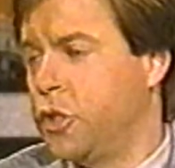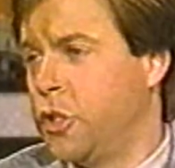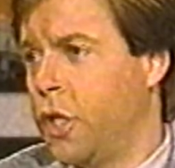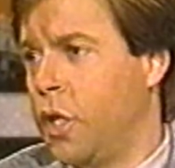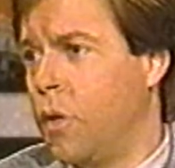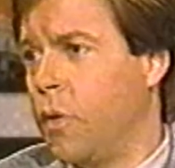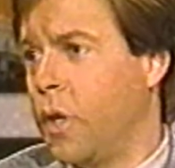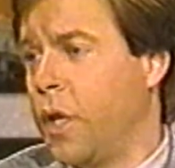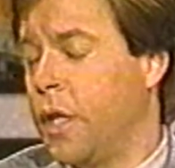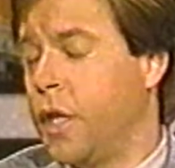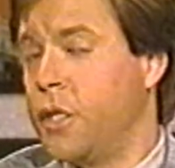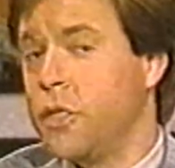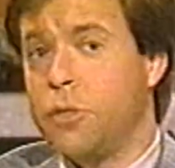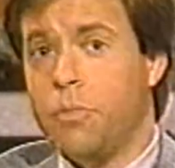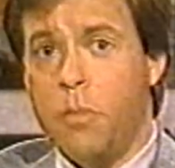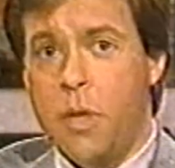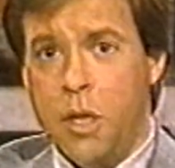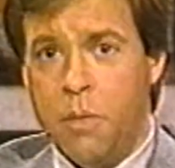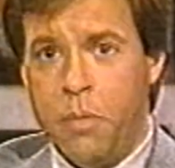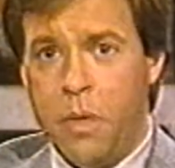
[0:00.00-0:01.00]
the show. And
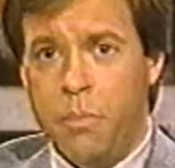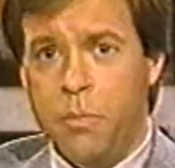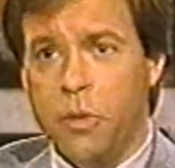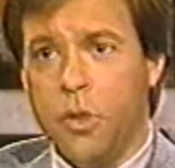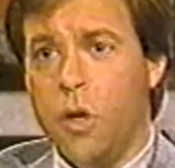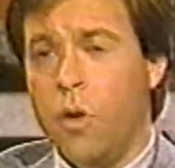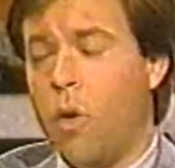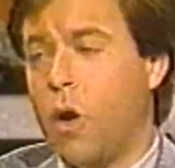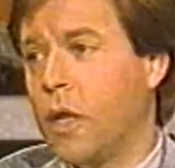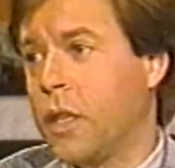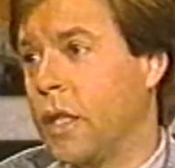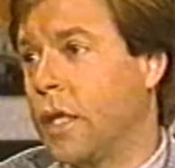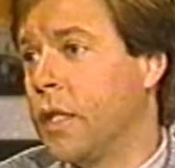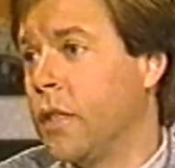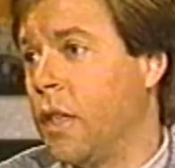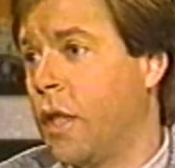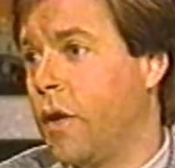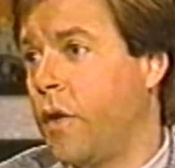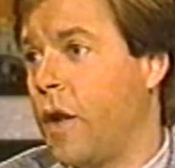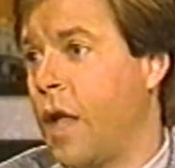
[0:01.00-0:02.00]
as many people know, Art
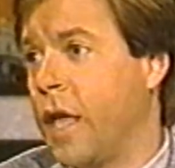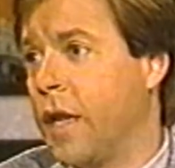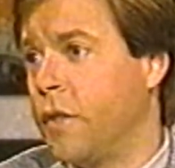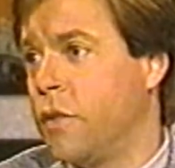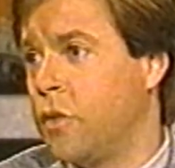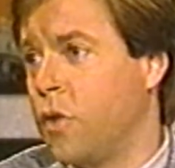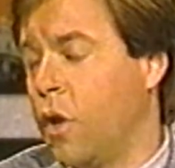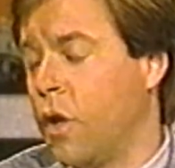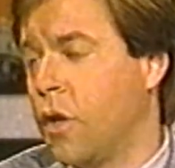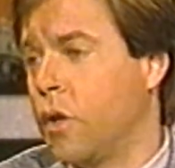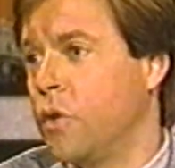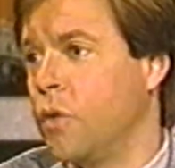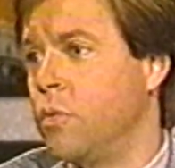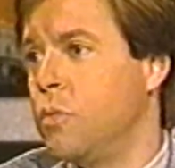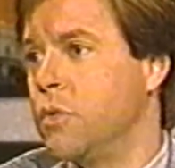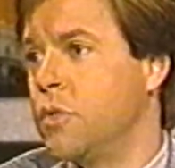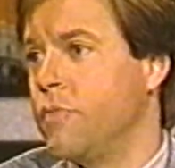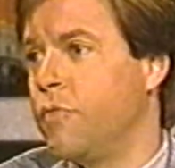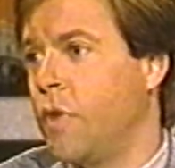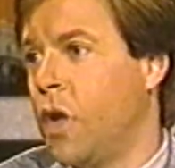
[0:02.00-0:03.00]
Linkletter had a daughter who
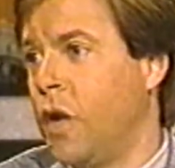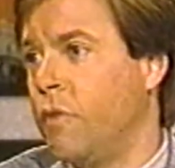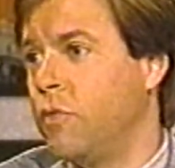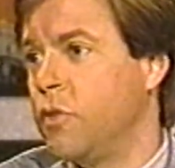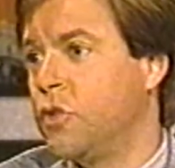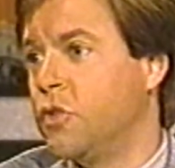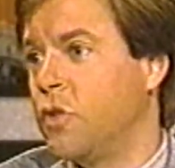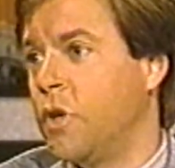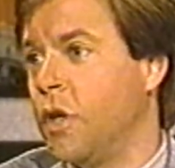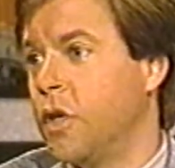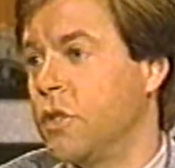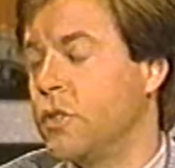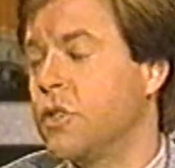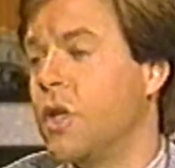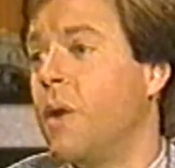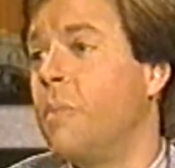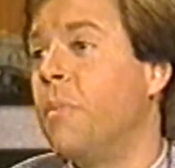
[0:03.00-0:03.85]
was involved with drugs.